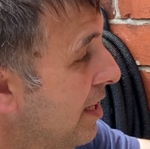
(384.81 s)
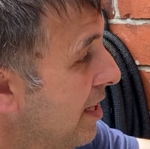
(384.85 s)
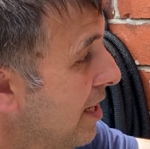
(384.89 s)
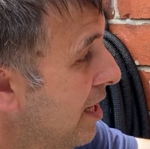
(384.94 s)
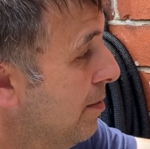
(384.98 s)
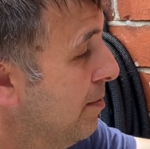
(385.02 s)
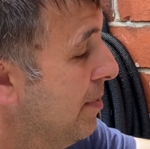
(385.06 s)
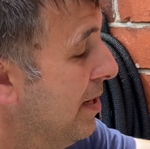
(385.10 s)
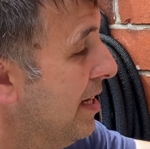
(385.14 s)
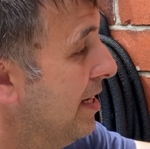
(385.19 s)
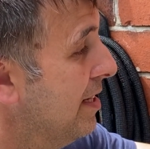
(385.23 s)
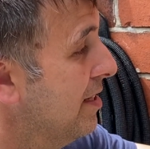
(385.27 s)

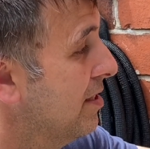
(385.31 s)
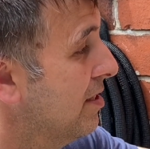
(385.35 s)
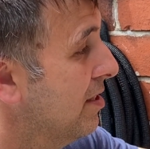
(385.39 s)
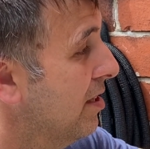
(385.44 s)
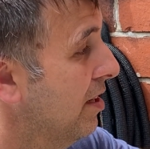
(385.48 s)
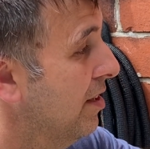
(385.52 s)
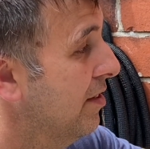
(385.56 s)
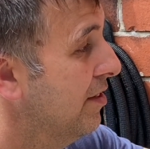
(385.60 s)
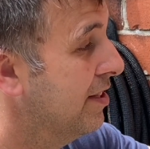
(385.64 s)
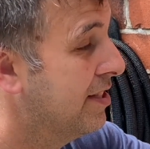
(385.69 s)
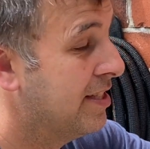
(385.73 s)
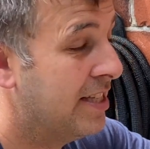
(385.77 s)
It means
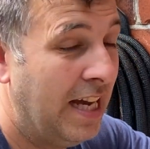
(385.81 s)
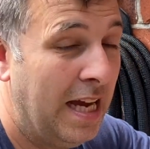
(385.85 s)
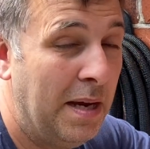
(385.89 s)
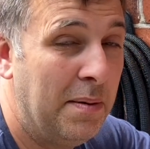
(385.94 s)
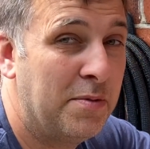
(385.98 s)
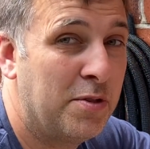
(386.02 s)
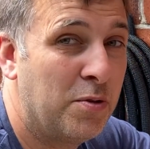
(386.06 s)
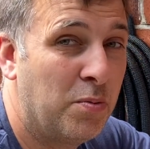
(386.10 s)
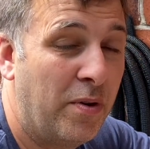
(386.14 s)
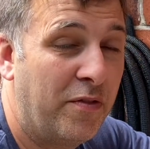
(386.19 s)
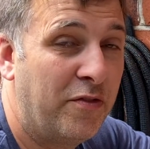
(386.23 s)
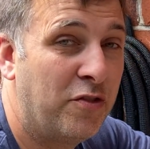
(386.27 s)
that the
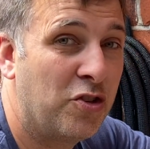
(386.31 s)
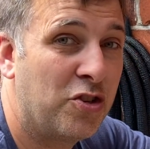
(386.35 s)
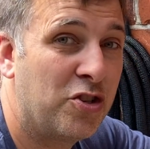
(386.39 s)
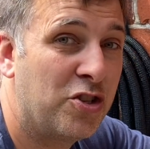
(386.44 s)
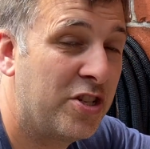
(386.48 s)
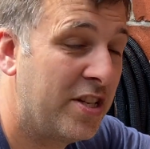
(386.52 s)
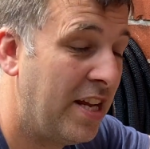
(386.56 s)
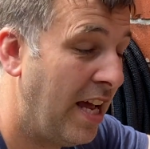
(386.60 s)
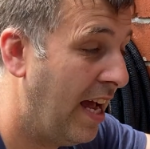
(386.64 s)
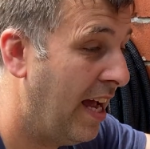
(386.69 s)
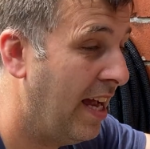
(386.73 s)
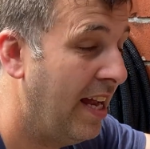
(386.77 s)
times that we've
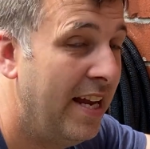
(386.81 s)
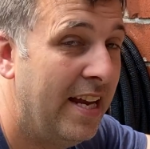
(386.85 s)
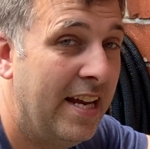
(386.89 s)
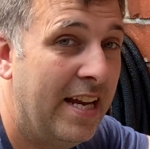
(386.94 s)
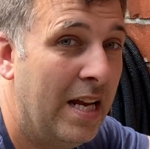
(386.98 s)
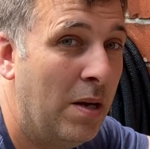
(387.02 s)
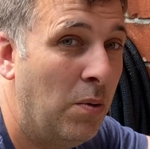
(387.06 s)
just set,